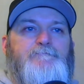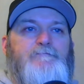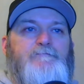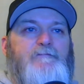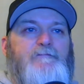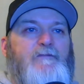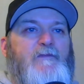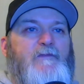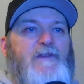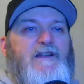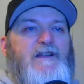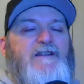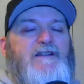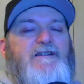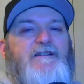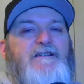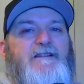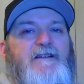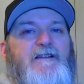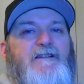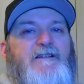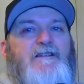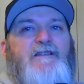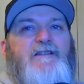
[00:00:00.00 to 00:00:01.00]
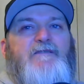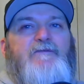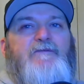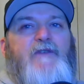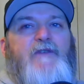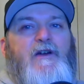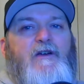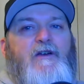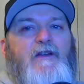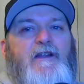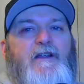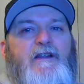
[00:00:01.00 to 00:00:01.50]
this is
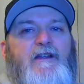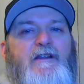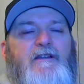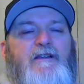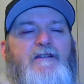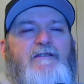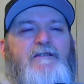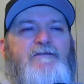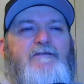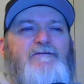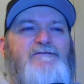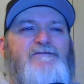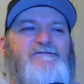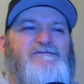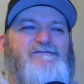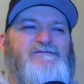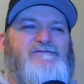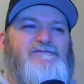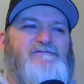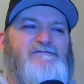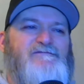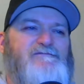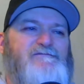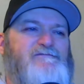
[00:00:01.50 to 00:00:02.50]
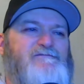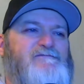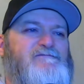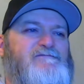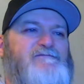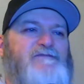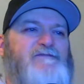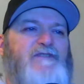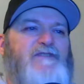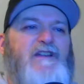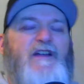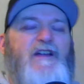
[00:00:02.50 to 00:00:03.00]
very
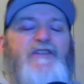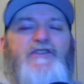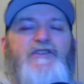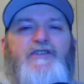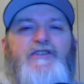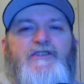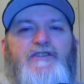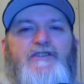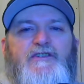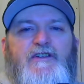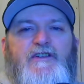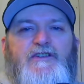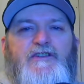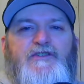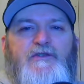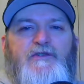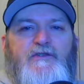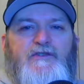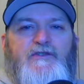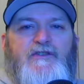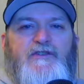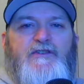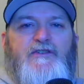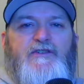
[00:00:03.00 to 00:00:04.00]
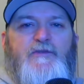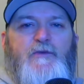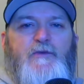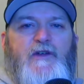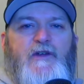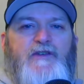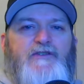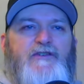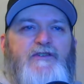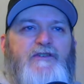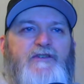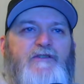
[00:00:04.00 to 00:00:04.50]
touchy
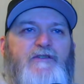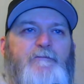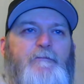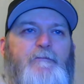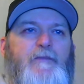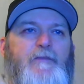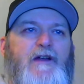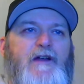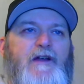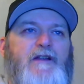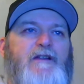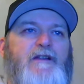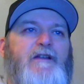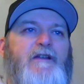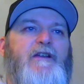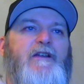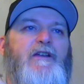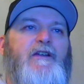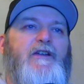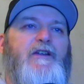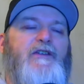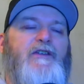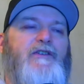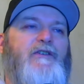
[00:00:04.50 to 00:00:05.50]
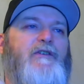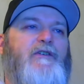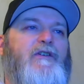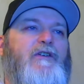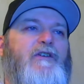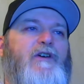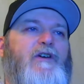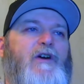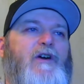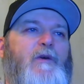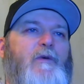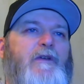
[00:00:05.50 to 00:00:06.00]
situation, but you can
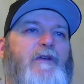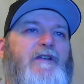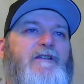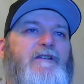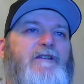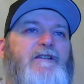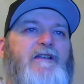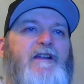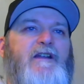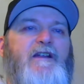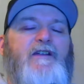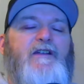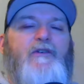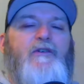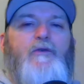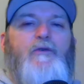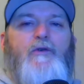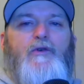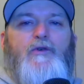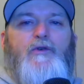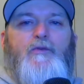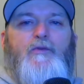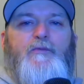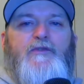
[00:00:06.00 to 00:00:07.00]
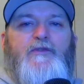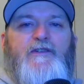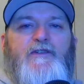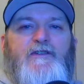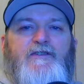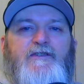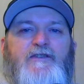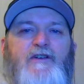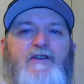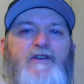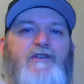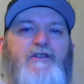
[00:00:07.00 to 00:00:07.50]
always get in groups and
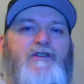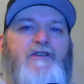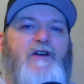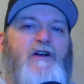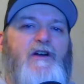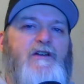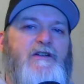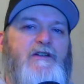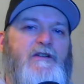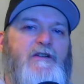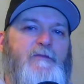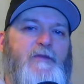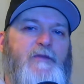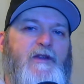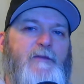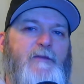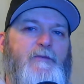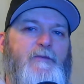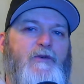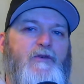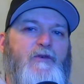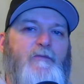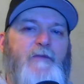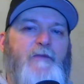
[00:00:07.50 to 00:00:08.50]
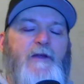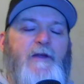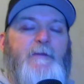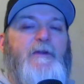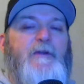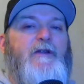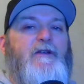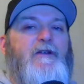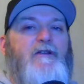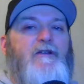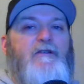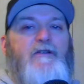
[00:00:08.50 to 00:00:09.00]
start talking to people,
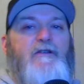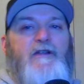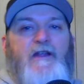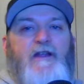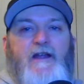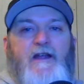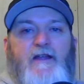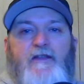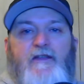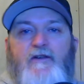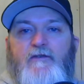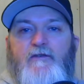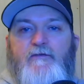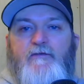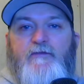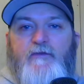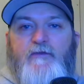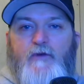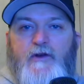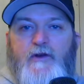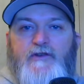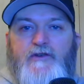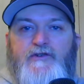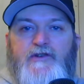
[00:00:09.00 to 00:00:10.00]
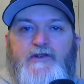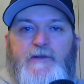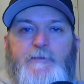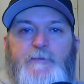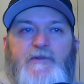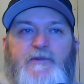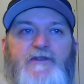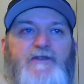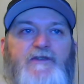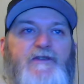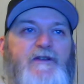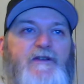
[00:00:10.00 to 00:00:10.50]
maybe gather friendships
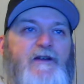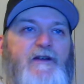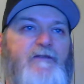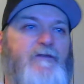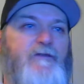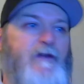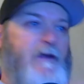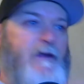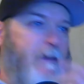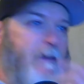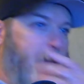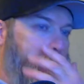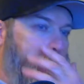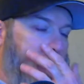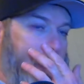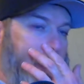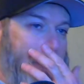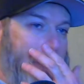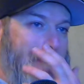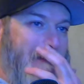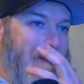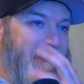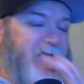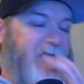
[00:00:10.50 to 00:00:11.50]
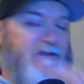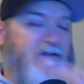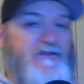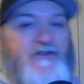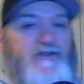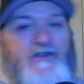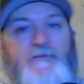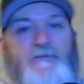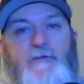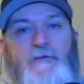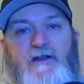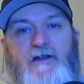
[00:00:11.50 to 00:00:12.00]
and stuff. Because
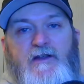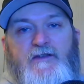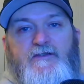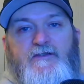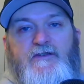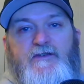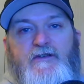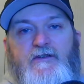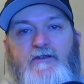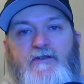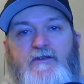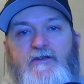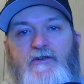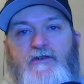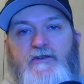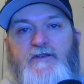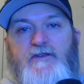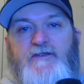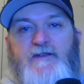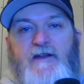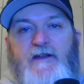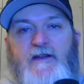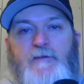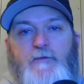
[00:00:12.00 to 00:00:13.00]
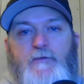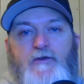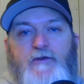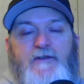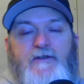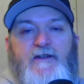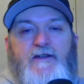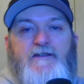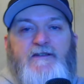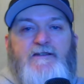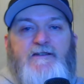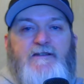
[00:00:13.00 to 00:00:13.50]
just because you're disabled
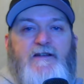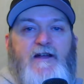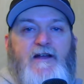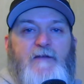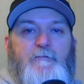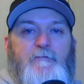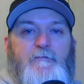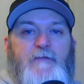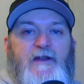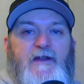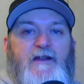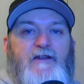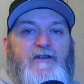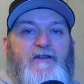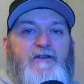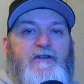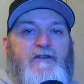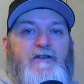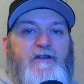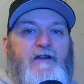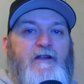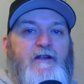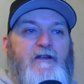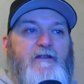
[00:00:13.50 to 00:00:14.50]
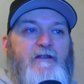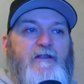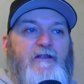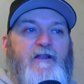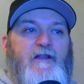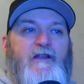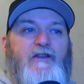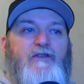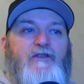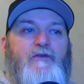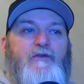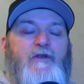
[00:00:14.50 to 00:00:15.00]
does not mean
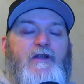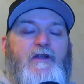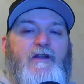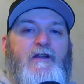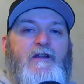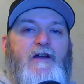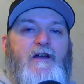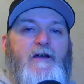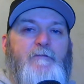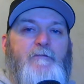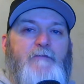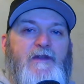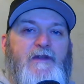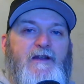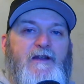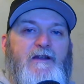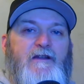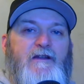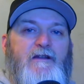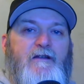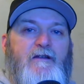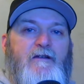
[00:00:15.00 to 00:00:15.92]
that you cannot be